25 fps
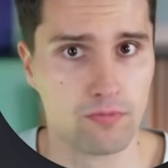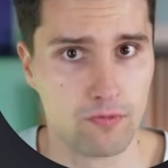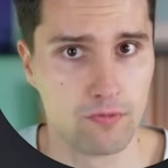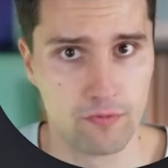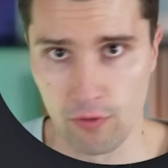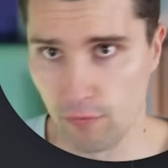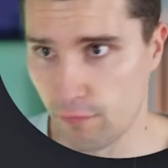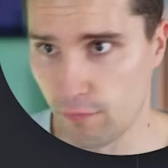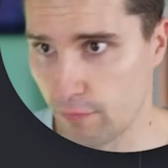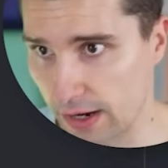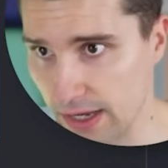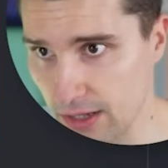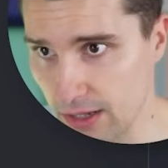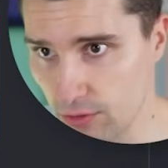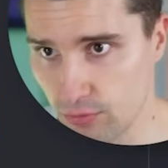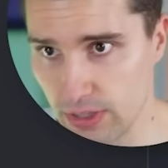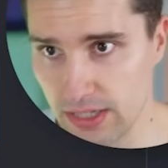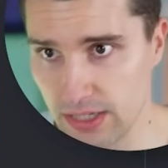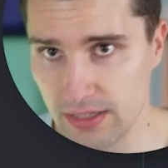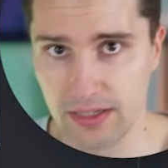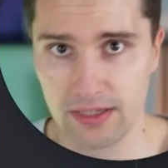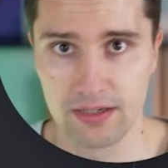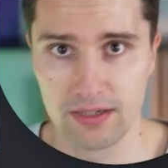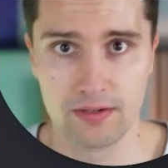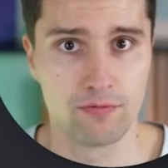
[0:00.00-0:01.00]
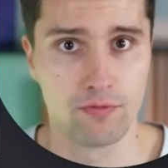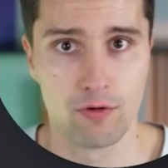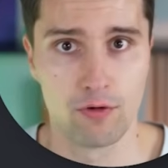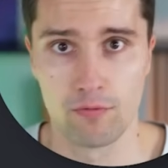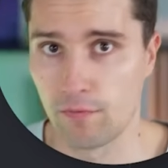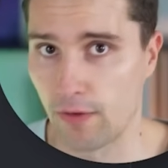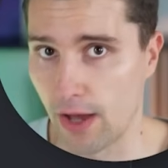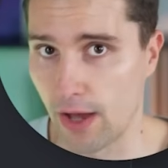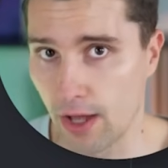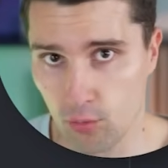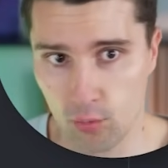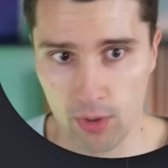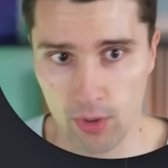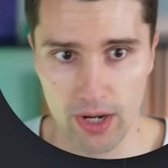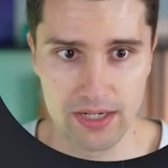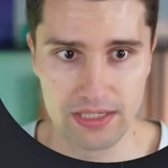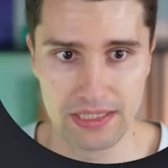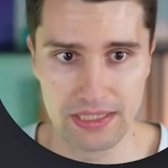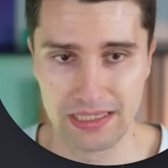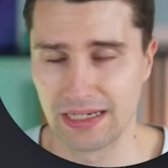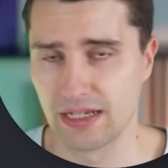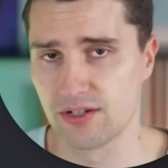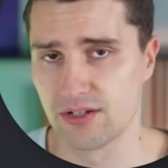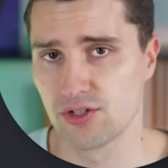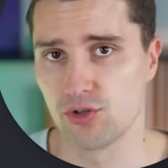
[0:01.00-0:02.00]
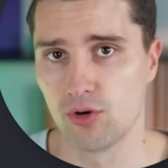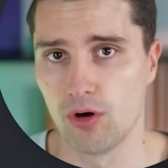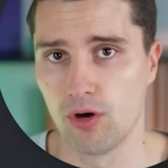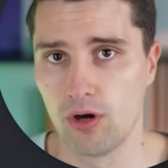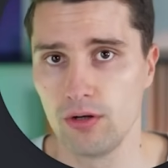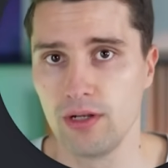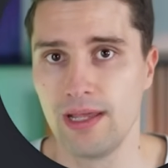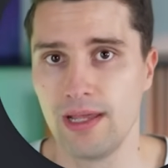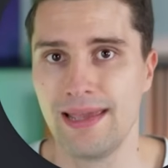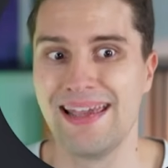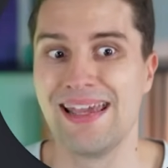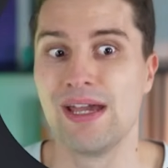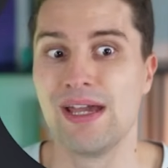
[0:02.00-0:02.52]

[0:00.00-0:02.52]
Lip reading: for file reading, for file writing, and so on,